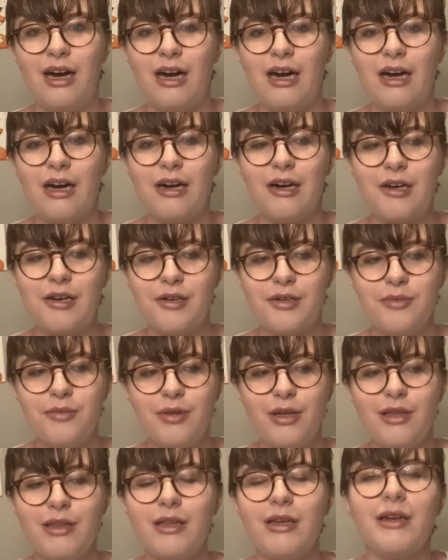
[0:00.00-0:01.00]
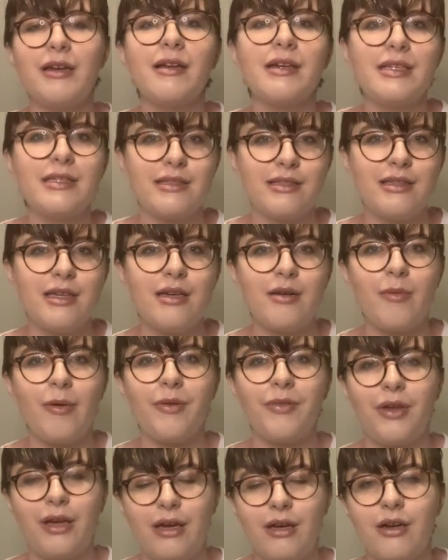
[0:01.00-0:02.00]
Uh, a nice thing
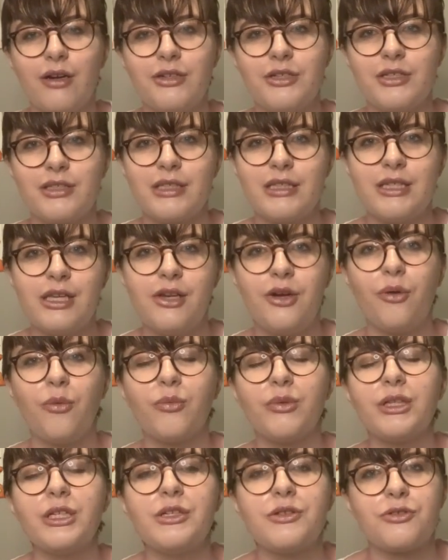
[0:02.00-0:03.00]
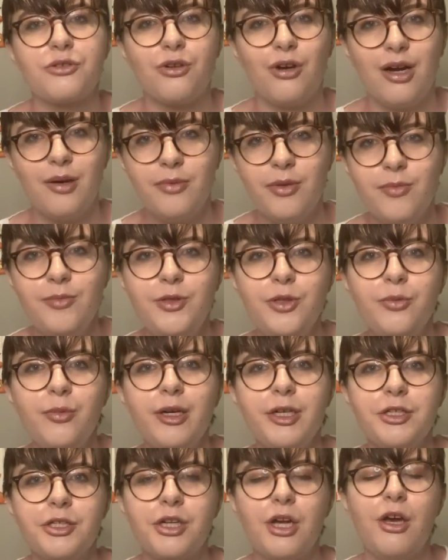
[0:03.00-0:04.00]
about the characters is they don't really describe them too
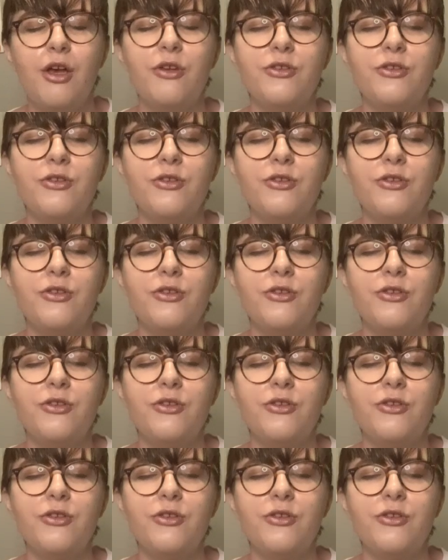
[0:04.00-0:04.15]
much,